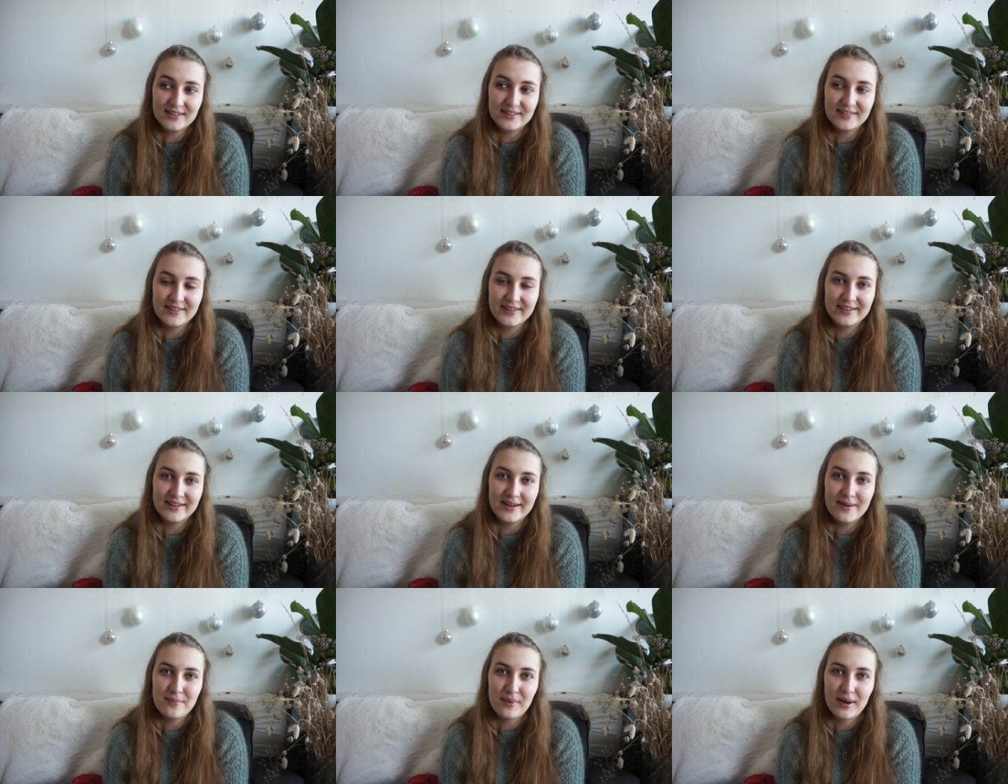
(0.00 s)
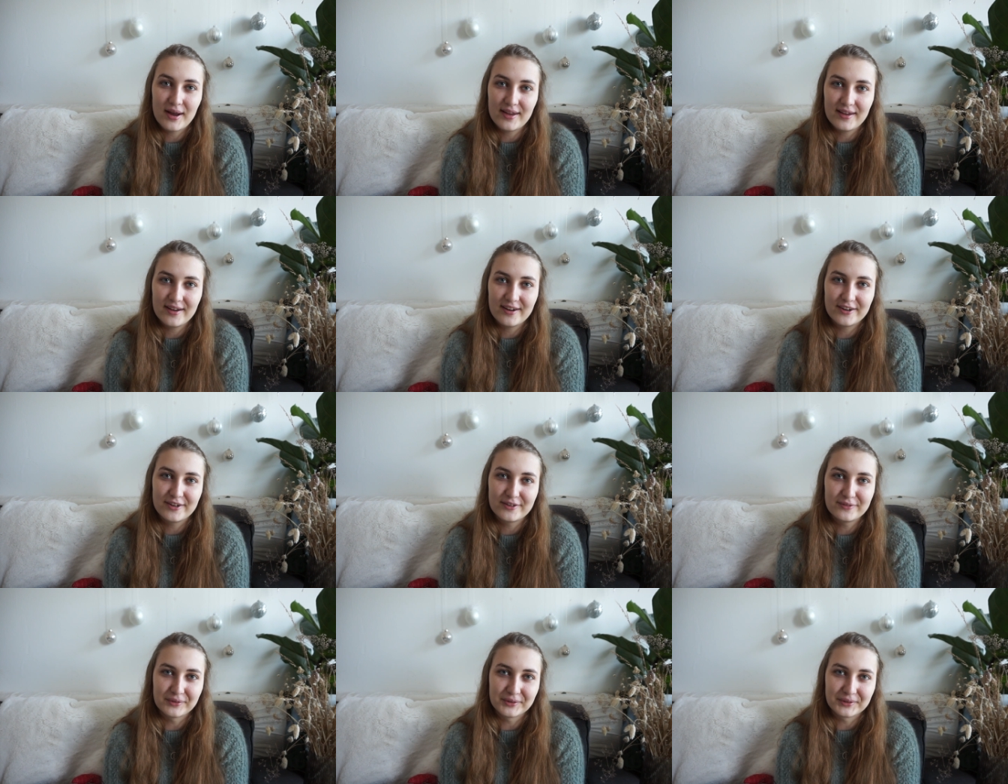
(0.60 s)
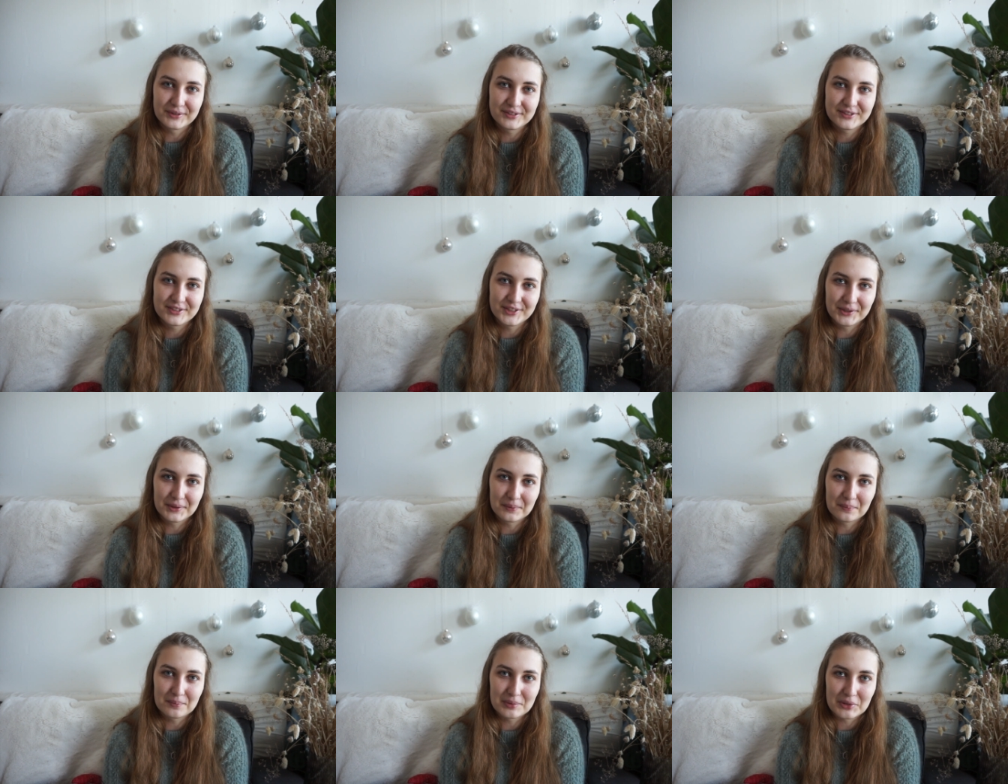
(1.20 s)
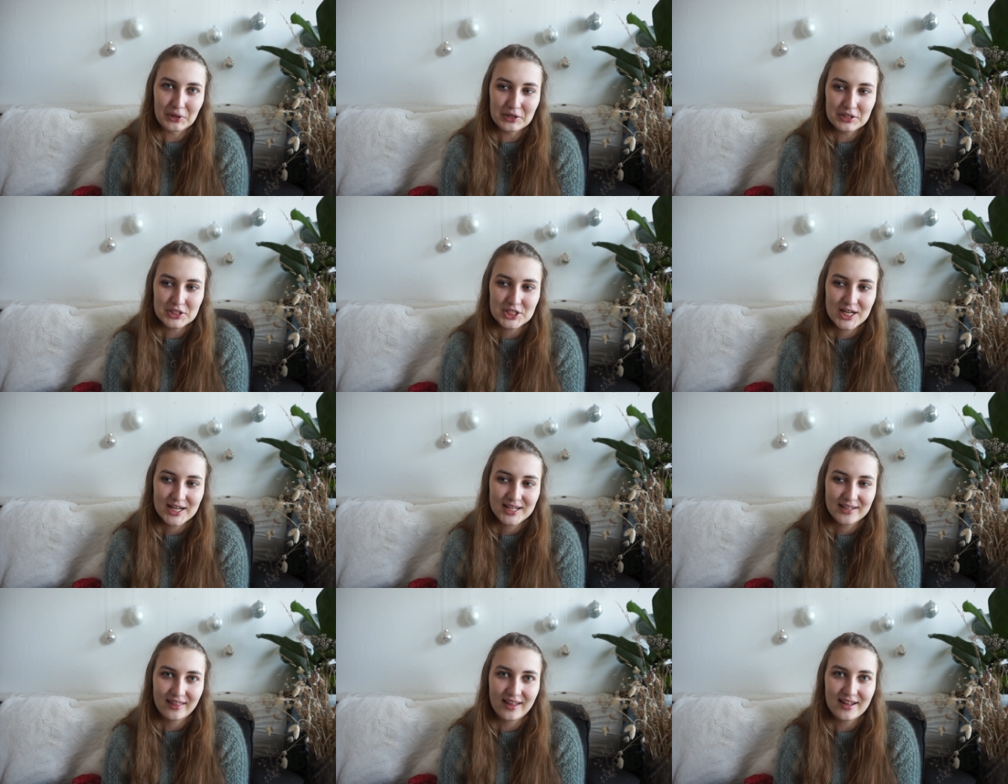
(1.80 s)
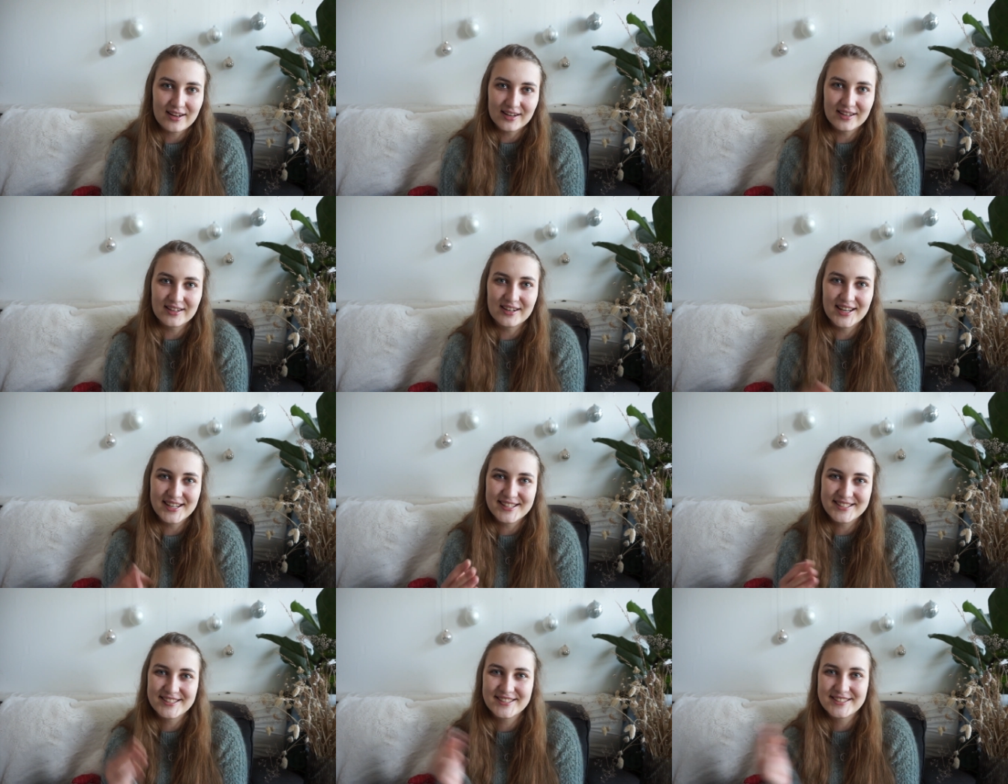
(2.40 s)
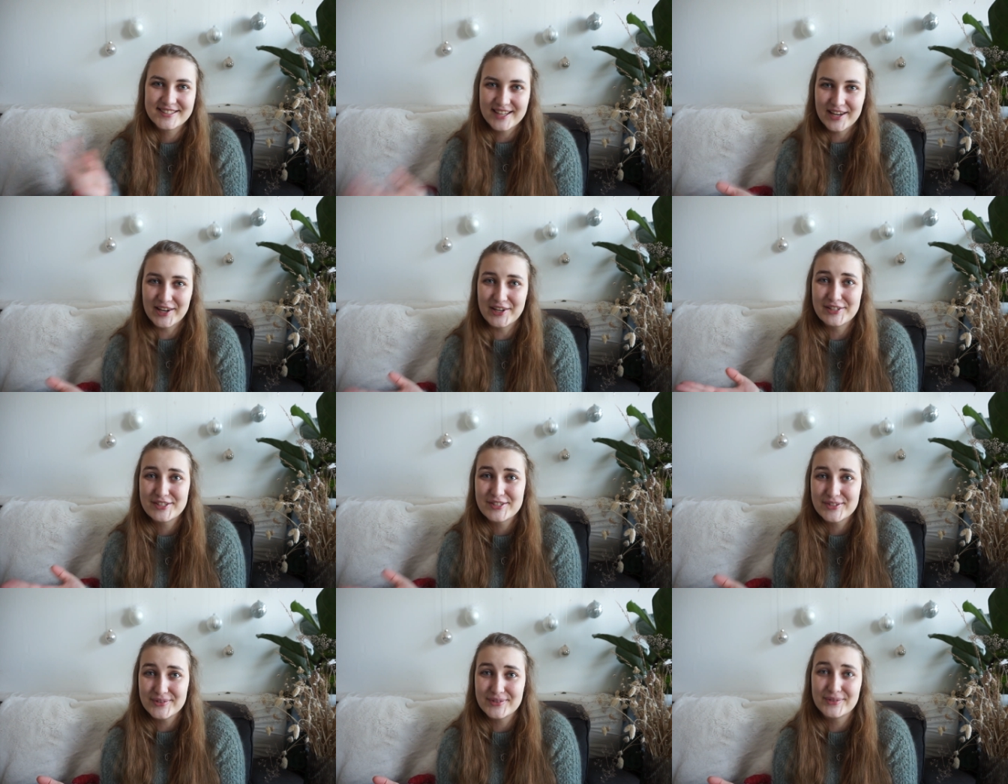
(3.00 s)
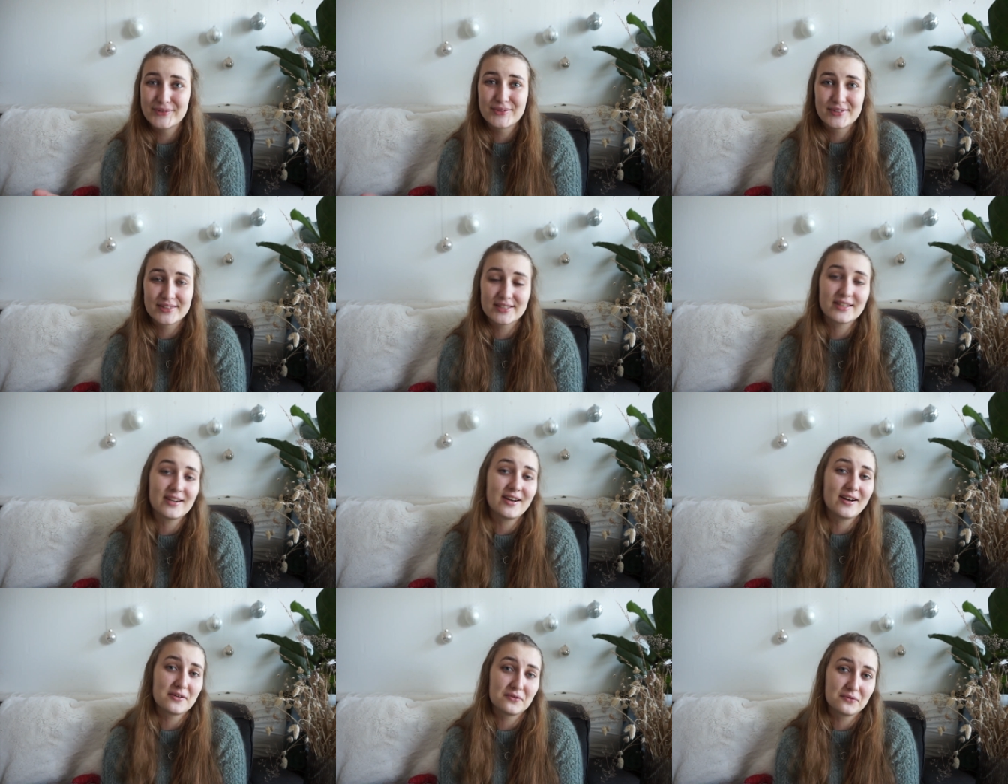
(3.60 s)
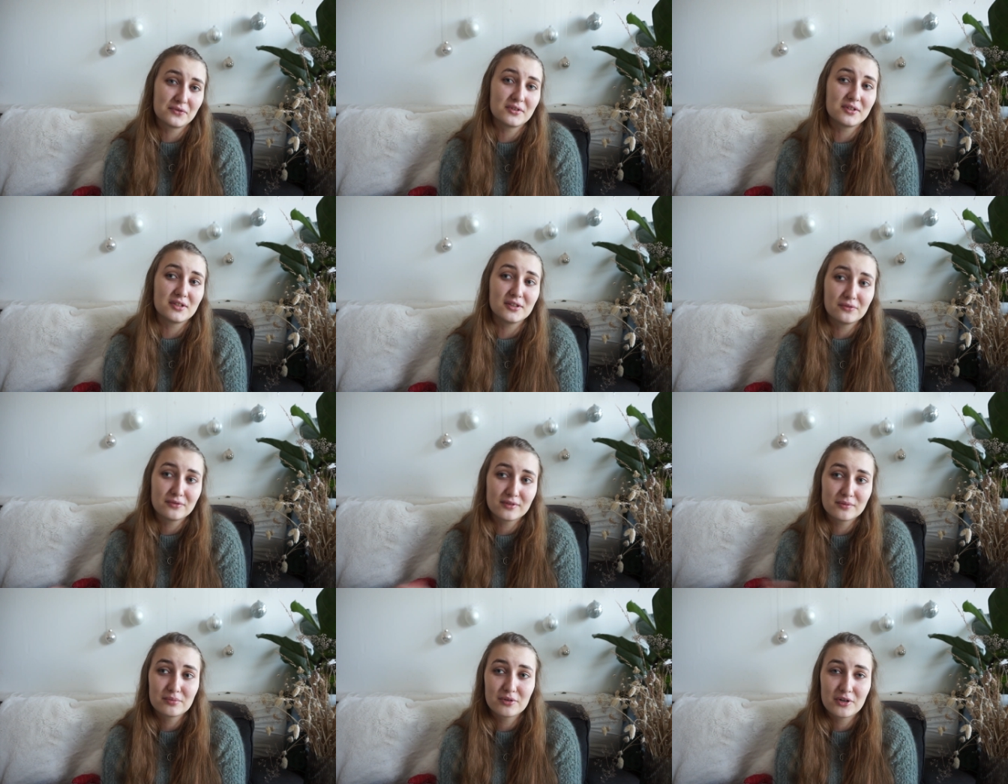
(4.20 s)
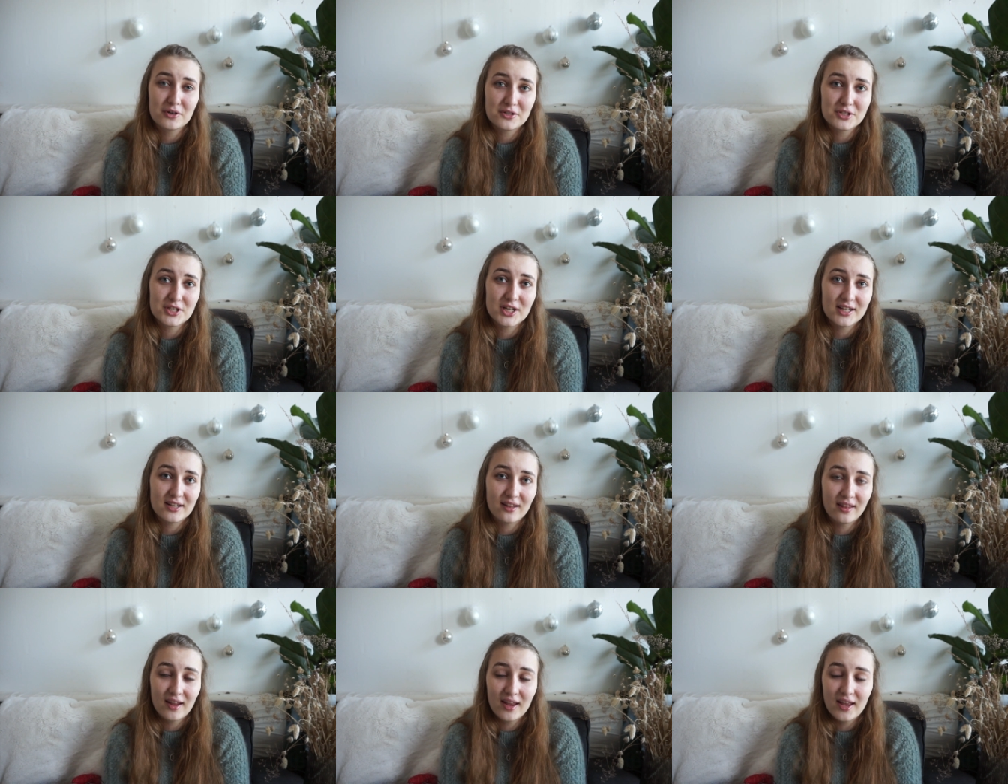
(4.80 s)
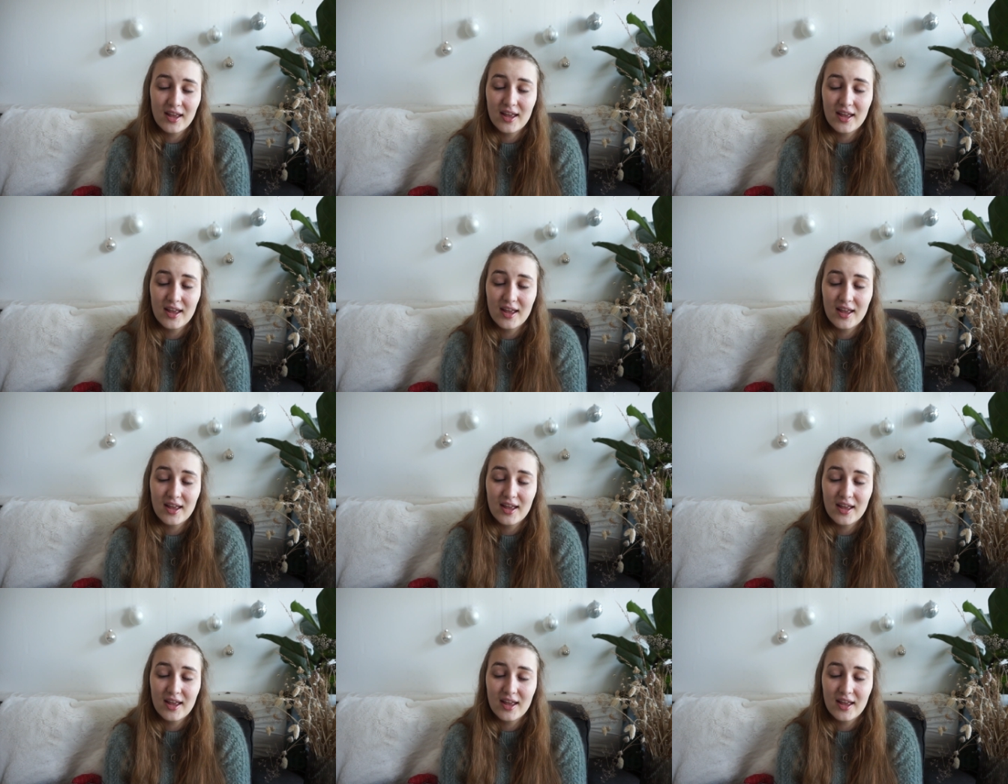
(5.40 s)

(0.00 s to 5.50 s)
that I buy yarn for a certain project and then I decide to use the yarn for a different project.